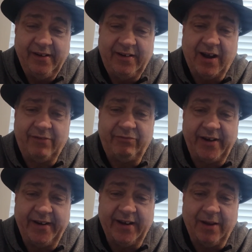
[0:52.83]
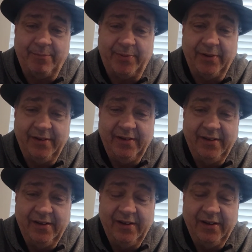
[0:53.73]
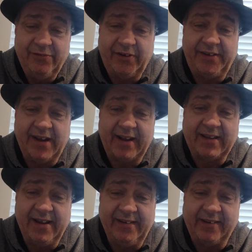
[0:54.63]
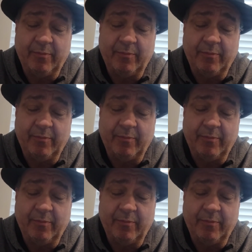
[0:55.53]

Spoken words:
covering it up for decades